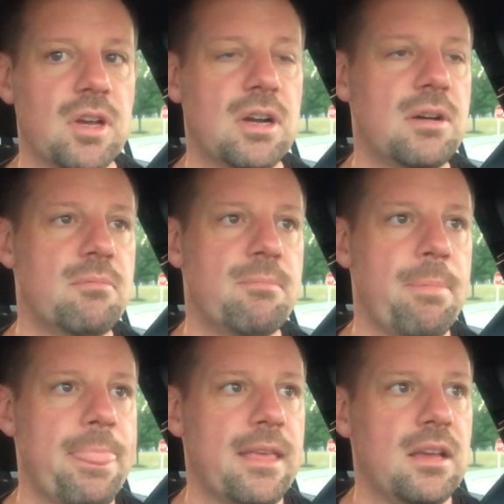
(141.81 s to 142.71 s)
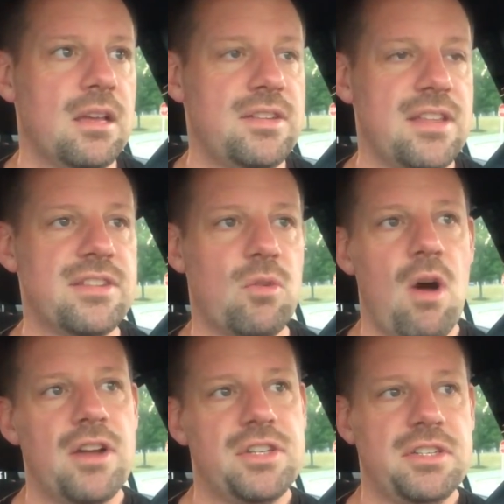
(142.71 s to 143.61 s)
Um, Denzel
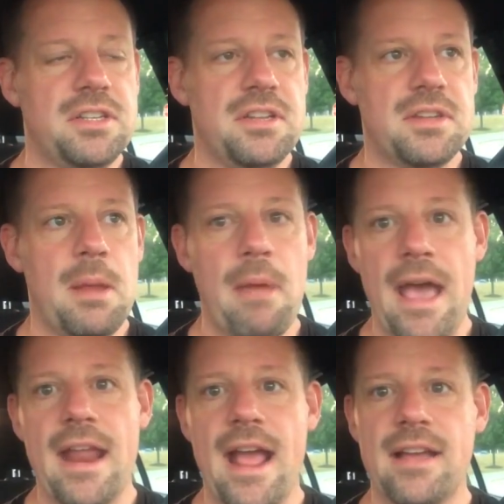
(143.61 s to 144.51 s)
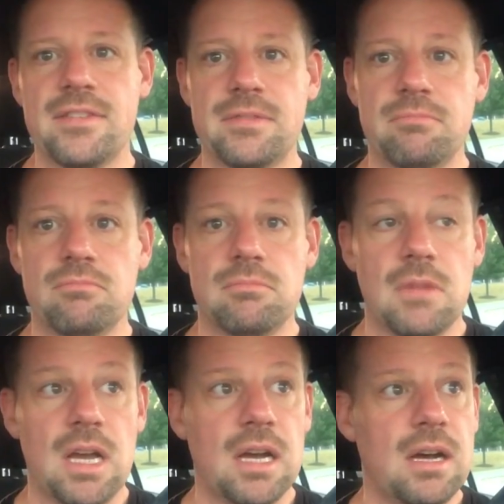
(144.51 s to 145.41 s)
Washington is a badass
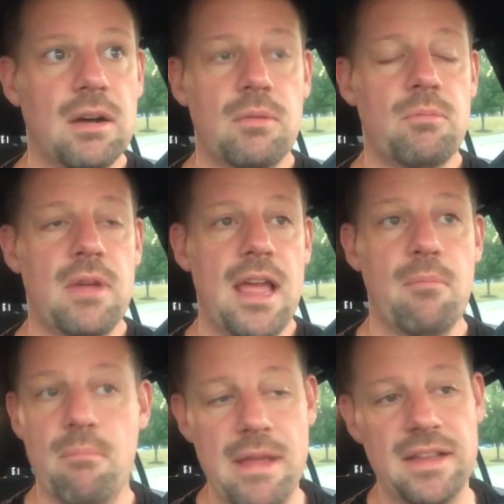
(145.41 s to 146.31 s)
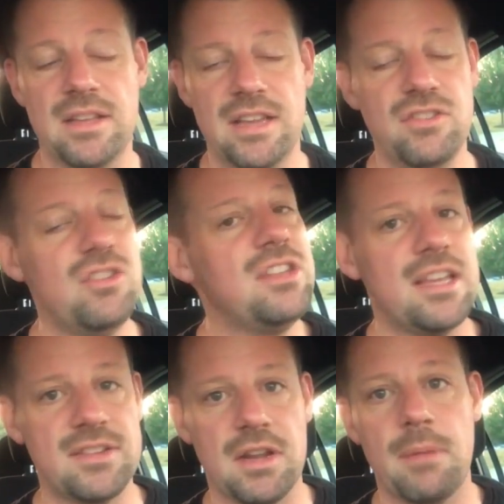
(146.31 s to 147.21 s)
um, and mate and
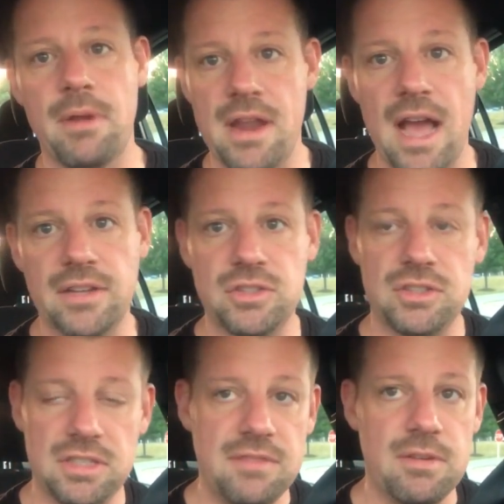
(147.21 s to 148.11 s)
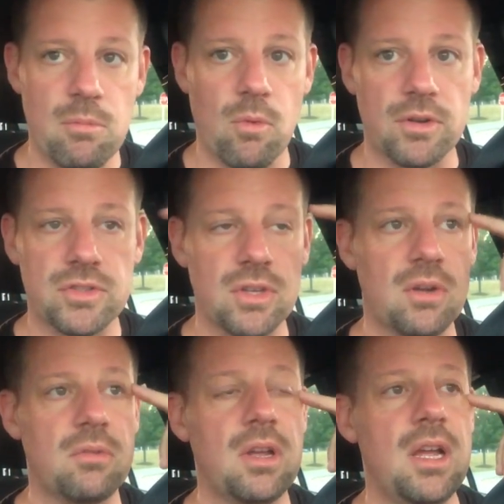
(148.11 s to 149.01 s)
kicks it up a notch even more so.